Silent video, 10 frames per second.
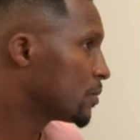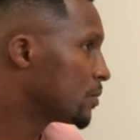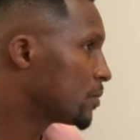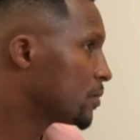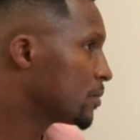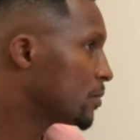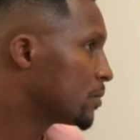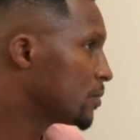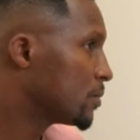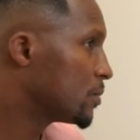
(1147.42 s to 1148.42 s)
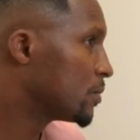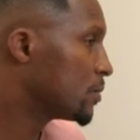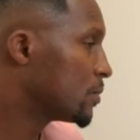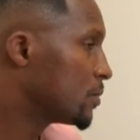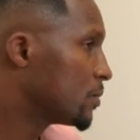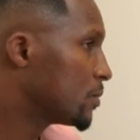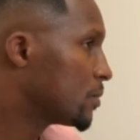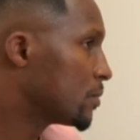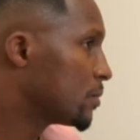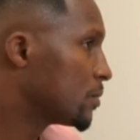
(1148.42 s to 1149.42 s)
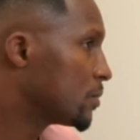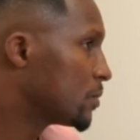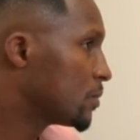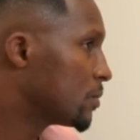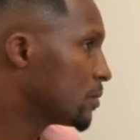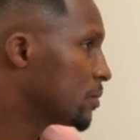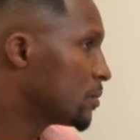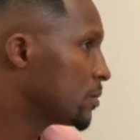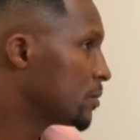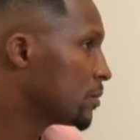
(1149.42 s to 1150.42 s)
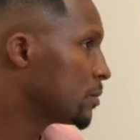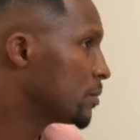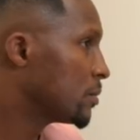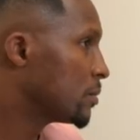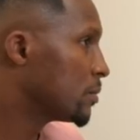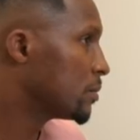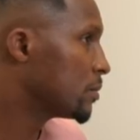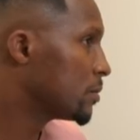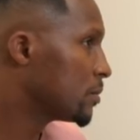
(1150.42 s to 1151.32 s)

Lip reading: (silent)